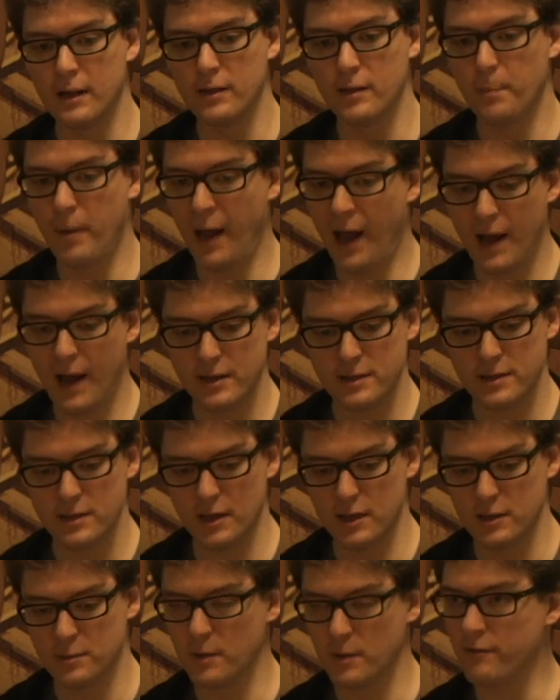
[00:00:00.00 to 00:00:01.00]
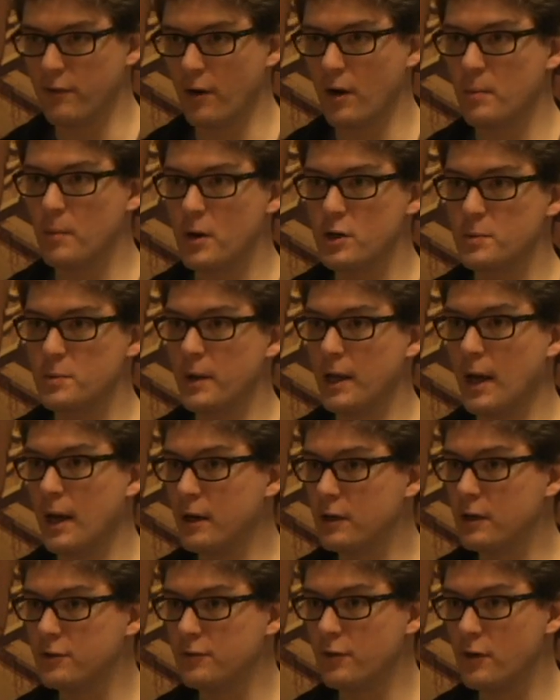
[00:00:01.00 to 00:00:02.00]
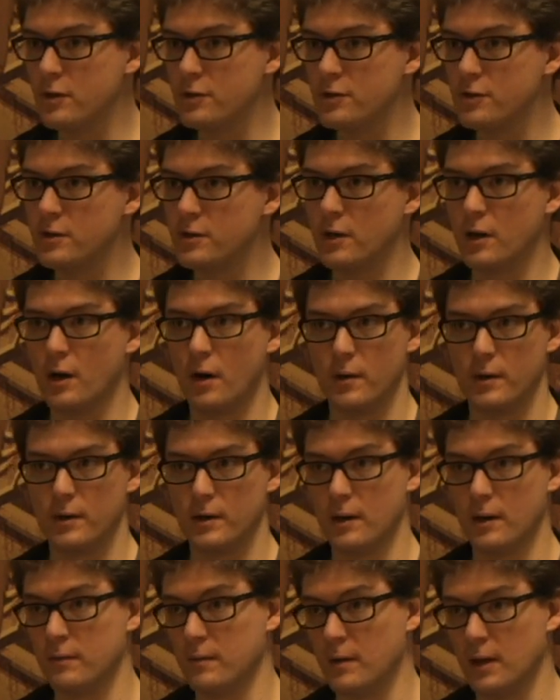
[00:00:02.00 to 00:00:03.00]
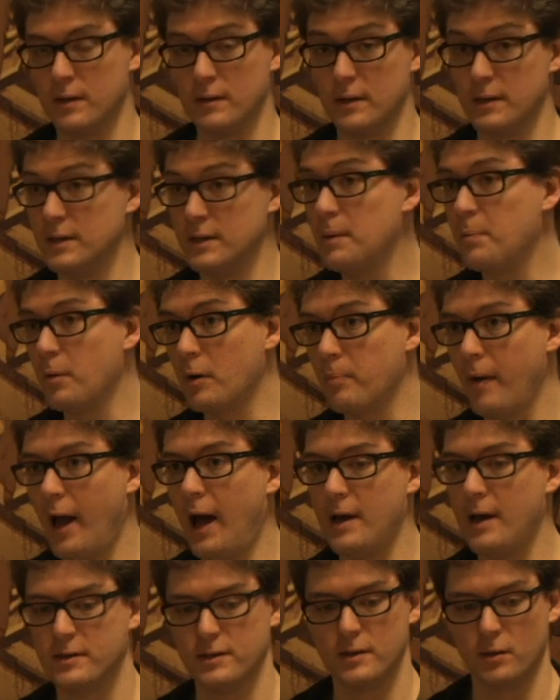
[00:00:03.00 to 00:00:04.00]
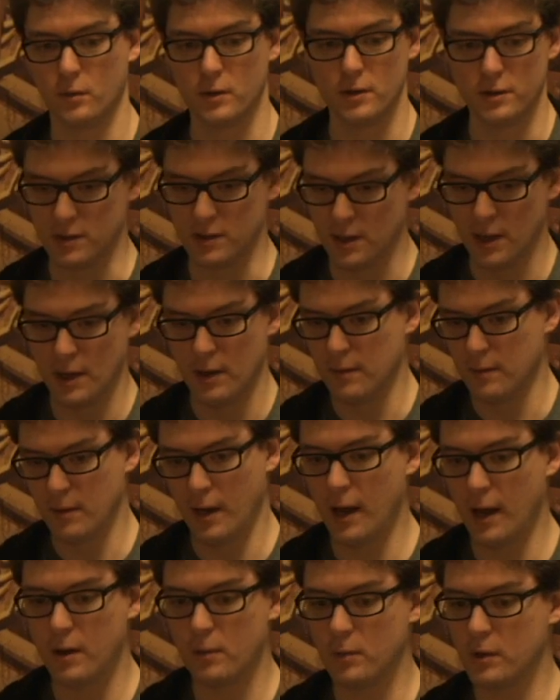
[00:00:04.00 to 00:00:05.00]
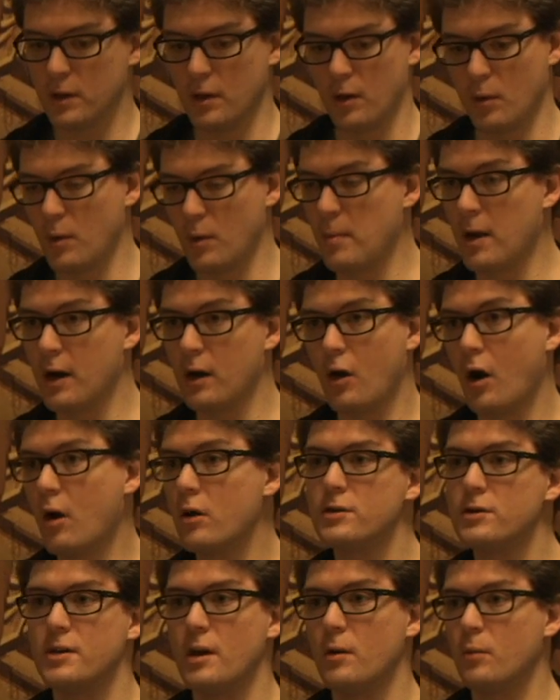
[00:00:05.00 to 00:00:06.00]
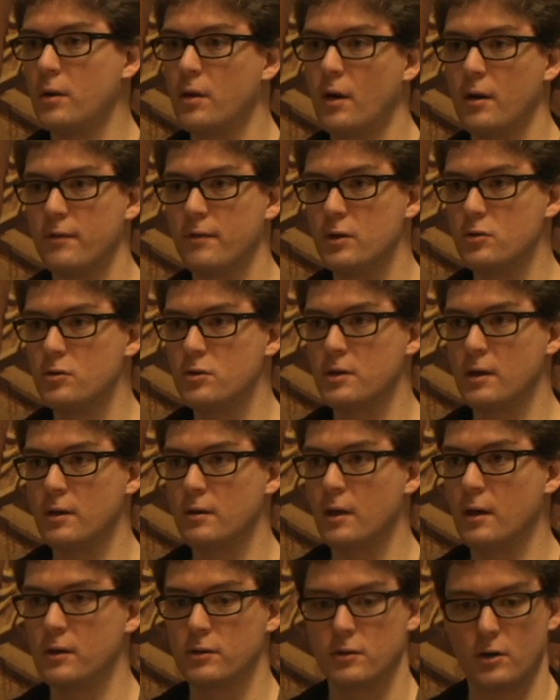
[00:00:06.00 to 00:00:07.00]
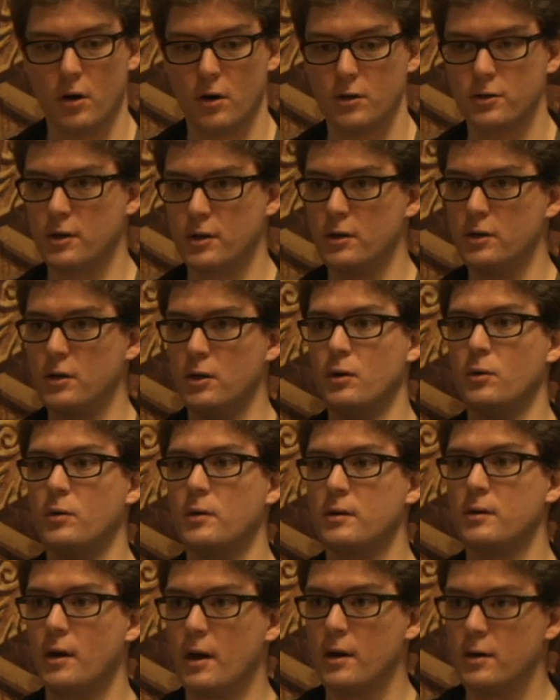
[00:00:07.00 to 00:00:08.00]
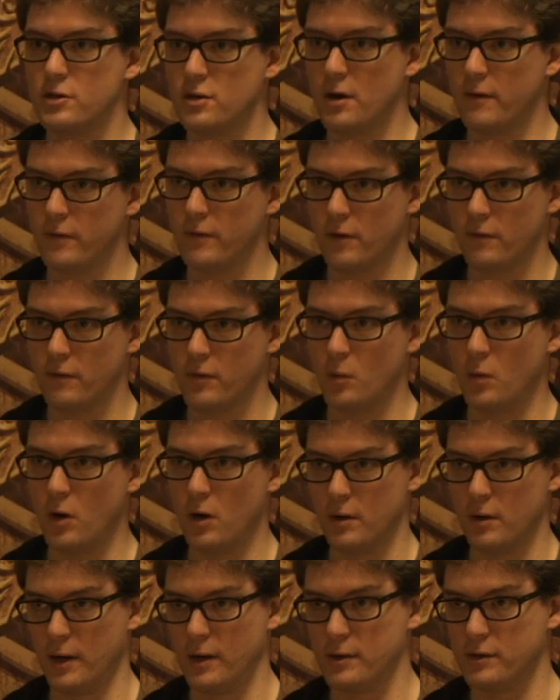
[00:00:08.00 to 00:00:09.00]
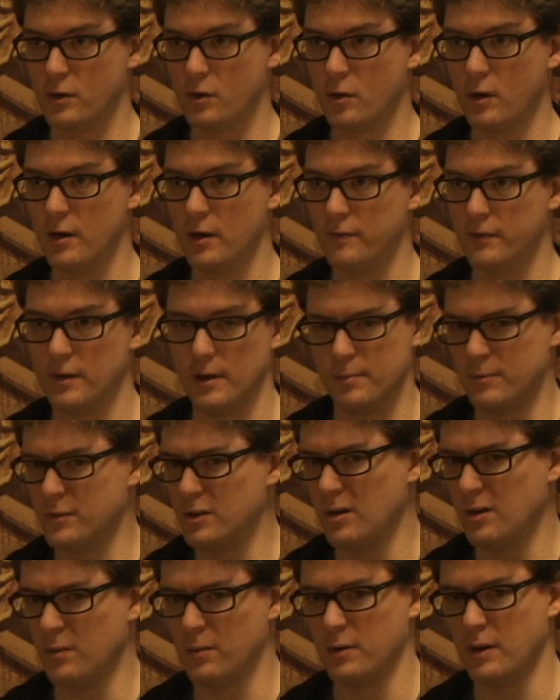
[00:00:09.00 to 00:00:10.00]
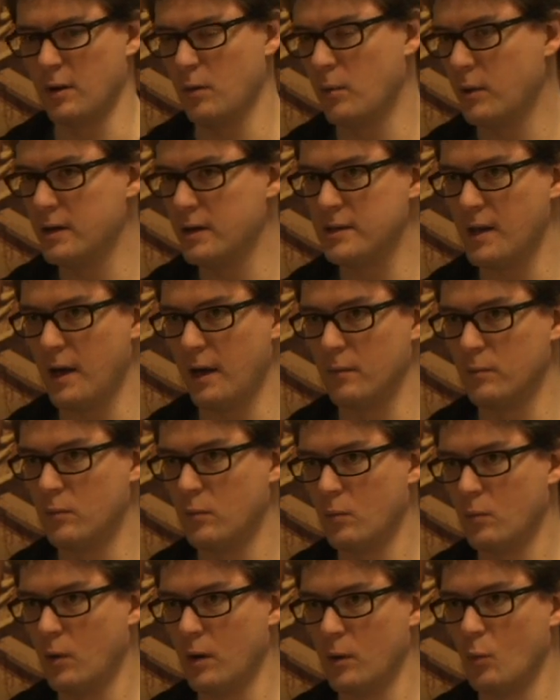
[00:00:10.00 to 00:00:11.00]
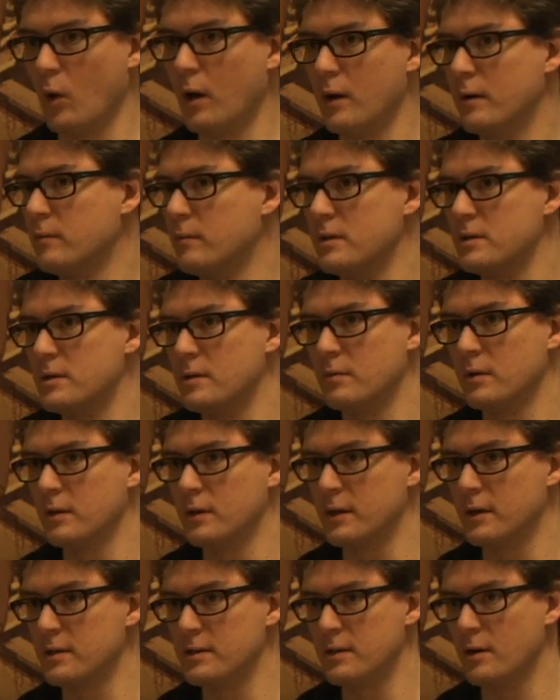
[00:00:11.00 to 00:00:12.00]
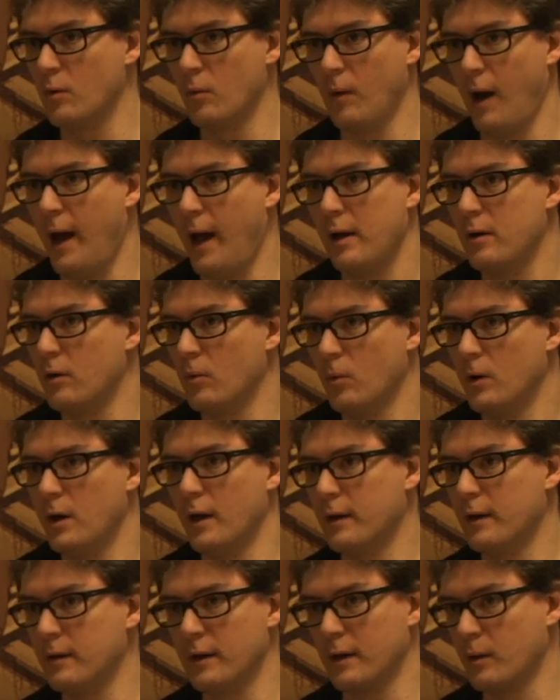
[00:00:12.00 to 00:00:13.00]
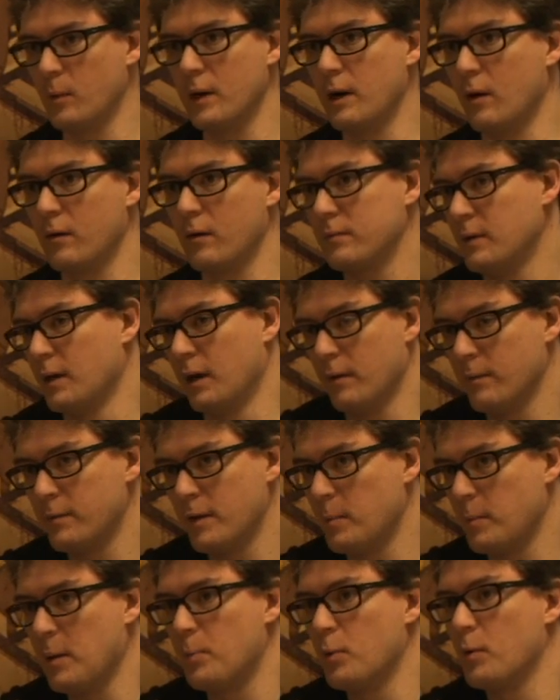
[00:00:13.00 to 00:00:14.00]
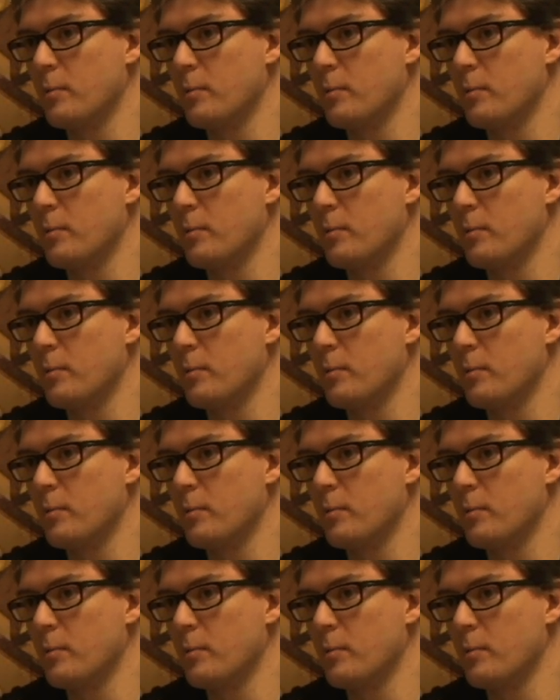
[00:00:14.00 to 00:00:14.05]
In the past, it's been very much mechanics first. In the deeper past, it was, hey, we made a card set. We thought of interesting things cards can do, and kind of shove it over the wall and ask the creative team. So, what is that one? Is it a rat or what? Like we don't. The